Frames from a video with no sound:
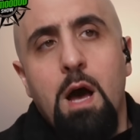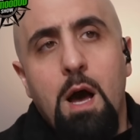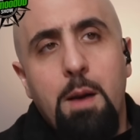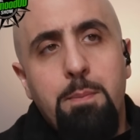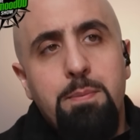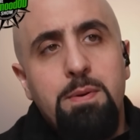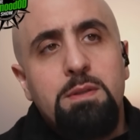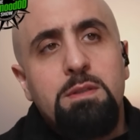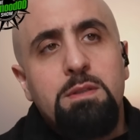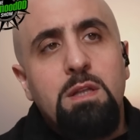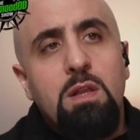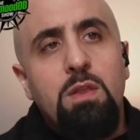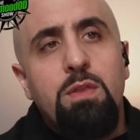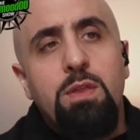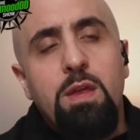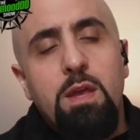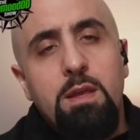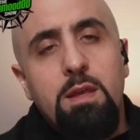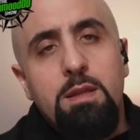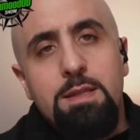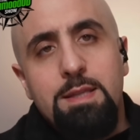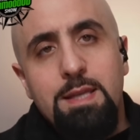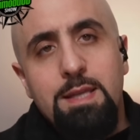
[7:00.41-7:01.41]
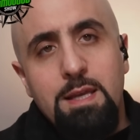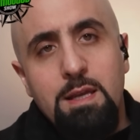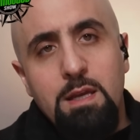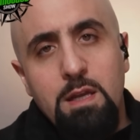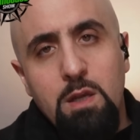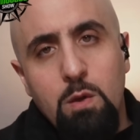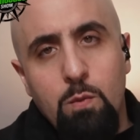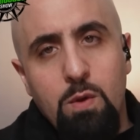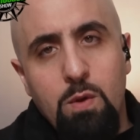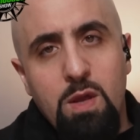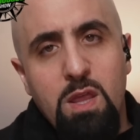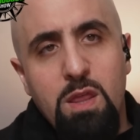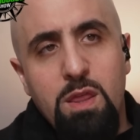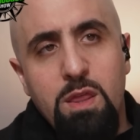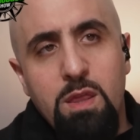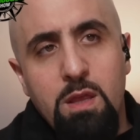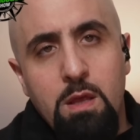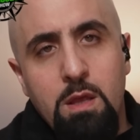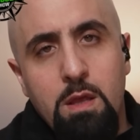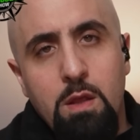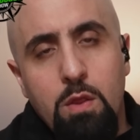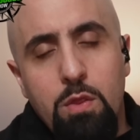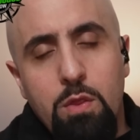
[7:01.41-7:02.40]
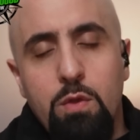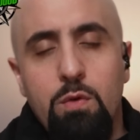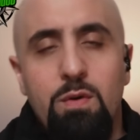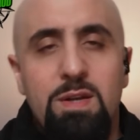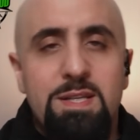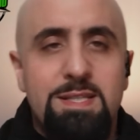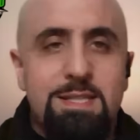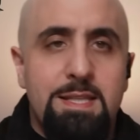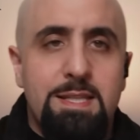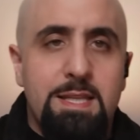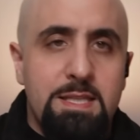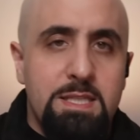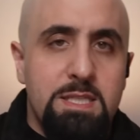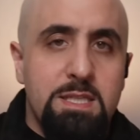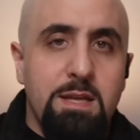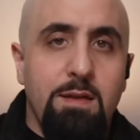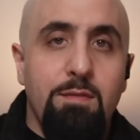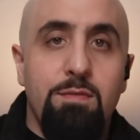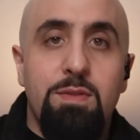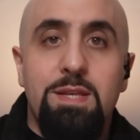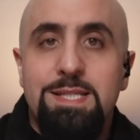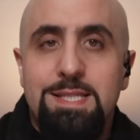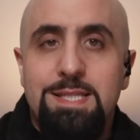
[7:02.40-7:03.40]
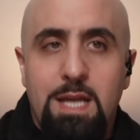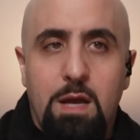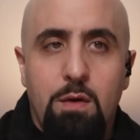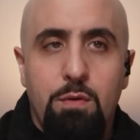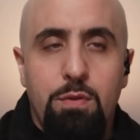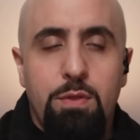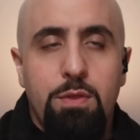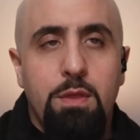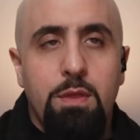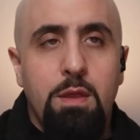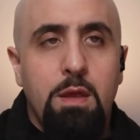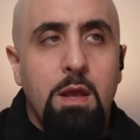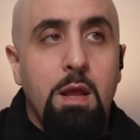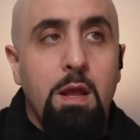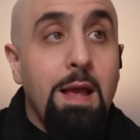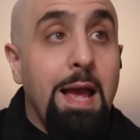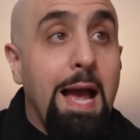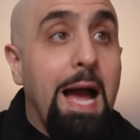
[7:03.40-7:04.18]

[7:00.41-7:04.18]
up until they deal with the residents of the south.